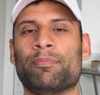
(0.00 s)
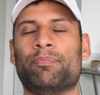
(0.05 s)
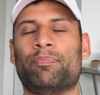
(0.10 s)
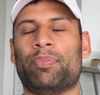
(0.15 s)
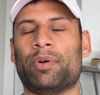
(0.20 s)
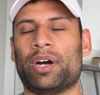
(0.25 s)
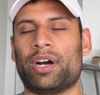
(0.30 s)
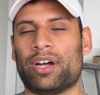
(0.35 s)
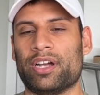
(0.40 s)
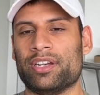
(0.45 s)

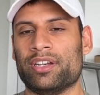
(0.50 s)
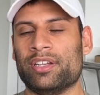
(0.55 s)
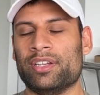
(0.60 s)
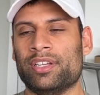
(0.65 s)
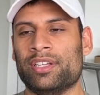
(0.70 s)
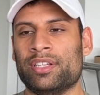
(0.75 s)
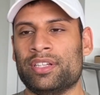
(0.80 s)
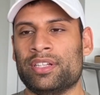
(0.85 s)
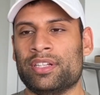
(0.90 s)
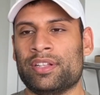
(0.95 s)

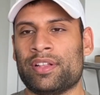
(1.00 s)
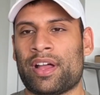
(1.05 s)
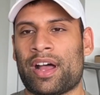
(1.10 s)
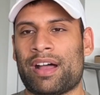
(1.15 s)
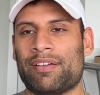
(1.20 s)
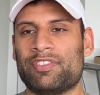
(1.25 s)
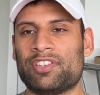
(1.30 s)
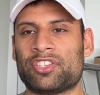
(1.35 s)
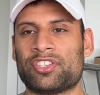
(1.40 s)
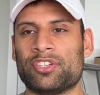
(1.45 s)
but
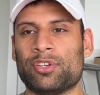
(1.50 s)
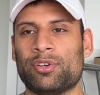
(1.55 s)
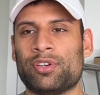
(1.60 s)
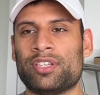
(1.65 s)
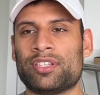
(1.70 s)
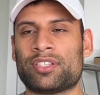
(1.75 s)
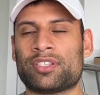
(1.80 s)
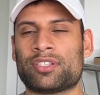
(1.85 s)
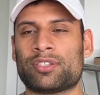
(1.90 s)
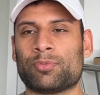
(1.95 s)
I've just
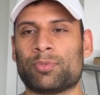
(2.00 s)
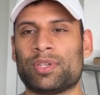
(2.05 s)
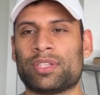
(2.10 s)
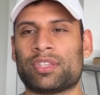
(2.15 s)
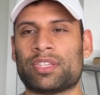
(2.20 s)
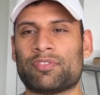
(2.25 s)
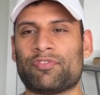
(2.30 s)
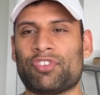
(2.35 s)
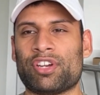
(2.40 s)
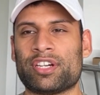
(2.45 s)
noticed with
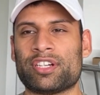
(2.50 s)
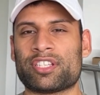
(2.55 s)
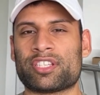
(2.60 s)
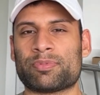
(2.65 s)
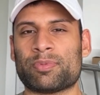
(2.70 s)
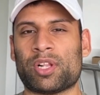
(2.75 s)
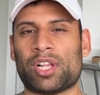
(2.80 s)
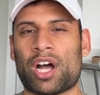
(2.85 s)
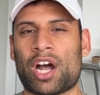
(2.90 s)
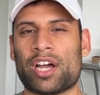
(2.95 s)
the very
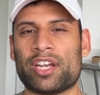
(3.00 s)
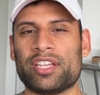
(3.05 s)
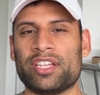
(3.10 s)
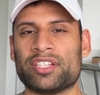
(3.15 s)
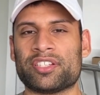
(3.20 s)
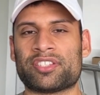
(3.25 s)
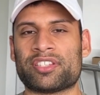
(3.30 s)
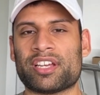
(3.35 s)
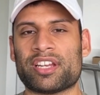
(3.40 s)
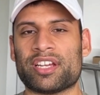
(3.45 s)
small
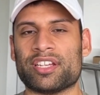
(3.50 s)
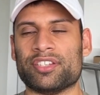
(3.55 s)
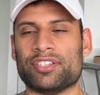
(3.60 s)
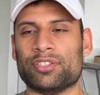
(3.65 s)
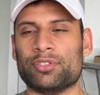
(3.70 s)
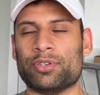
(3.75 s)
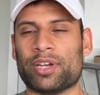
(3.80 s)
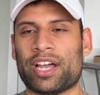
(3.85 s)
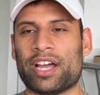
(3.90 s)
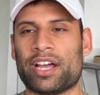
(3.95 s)
audience that I
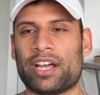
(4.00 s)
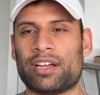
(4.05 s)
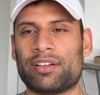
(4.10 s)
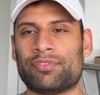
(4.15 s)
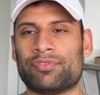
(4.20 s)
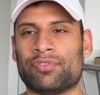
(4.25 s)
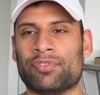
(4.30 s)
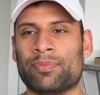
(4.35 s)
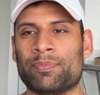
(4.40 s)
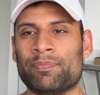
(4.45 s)
do
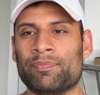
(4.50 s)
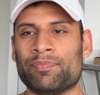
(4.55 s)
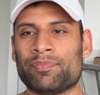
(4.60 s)
have,